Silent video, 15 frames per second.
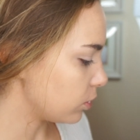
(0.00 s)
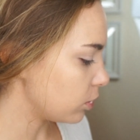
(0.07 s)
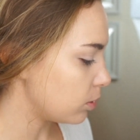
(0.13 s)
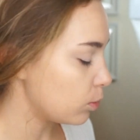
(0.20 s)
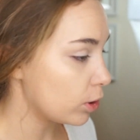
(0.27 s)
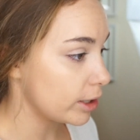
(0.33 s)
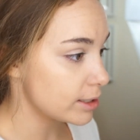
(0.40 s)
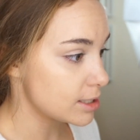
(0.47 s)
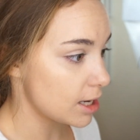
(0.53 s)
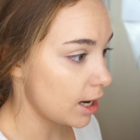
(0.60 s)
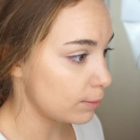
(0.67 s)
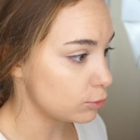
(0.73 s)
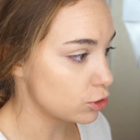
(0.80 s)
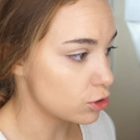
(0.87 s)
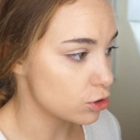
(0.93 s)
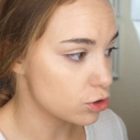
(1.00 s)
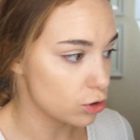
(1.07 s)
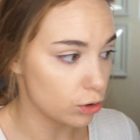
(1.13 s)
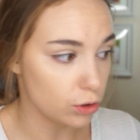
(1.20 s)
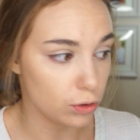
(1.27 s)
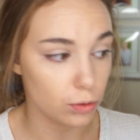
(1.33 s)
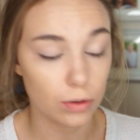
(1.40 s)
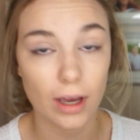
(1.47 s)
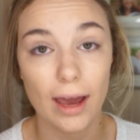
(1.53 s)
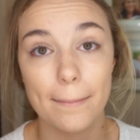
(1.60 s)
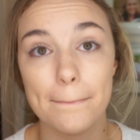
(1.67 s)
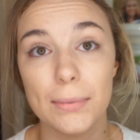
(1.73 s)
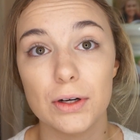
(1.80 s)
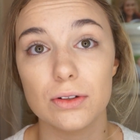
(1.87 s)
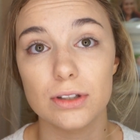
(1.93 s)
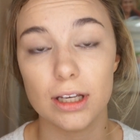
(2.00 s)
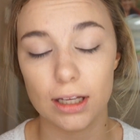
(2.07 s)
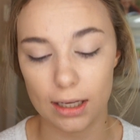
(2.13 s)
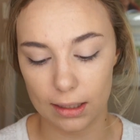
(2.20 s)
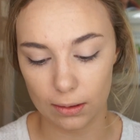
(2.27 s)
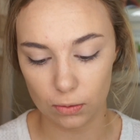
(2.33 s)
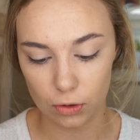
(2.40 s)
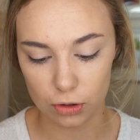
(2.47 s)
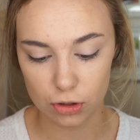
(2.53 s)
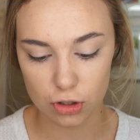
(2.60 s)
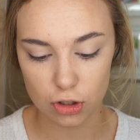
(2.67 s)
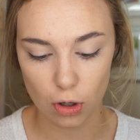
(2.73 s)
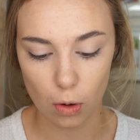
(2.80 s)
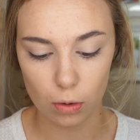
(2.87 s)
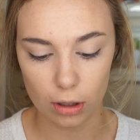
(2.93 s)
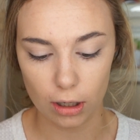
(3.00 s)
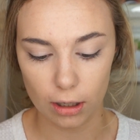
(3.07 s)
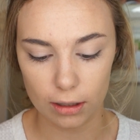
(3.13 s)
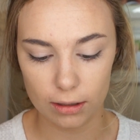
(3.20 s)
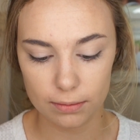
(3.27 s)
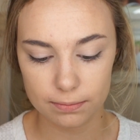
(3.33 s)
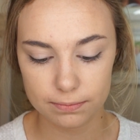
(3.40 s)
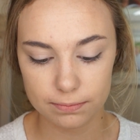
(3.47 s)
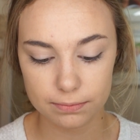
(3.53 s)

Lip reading: a little more on top just to show you can build it and it looks so good.